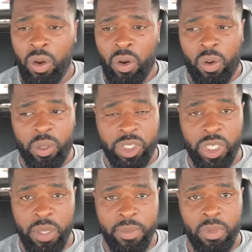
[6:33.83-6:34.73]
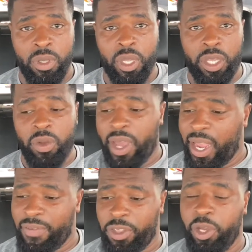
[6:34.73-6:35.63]
or Jeep, and you
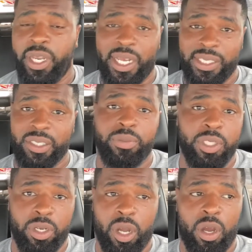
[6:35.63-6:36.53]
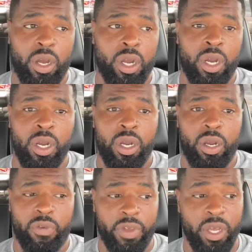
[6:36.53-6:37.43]
have the Uconnect system in your car
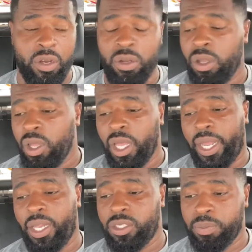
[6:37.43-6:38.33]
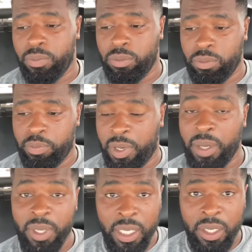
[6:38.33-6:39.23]
or vehicle, and it's
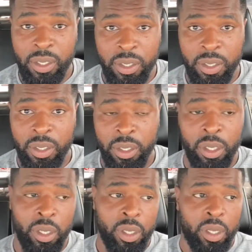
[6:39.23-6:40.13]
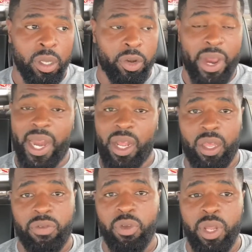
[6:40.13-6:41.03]
bubbling, granted,
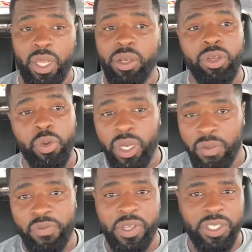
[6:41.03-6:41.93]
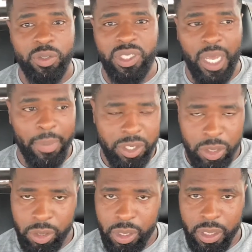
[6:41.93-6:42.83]
if you didn't do any physical damage
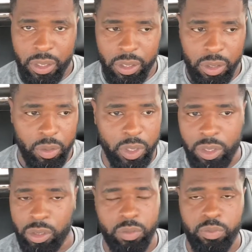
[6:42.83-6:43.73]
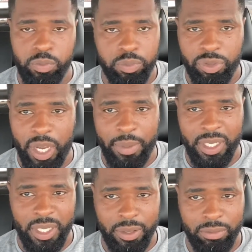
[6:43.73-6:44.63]
to it, which you probably
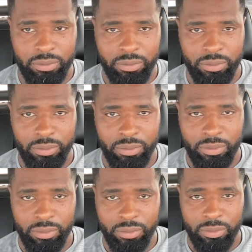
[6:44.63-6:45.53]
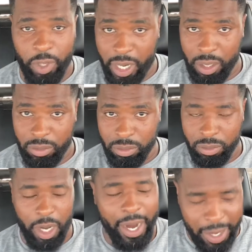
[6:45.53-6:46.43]
didn't, right?
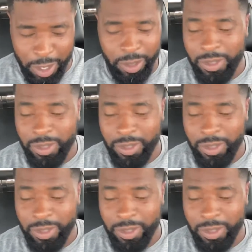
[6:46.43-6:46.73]
All right, cool.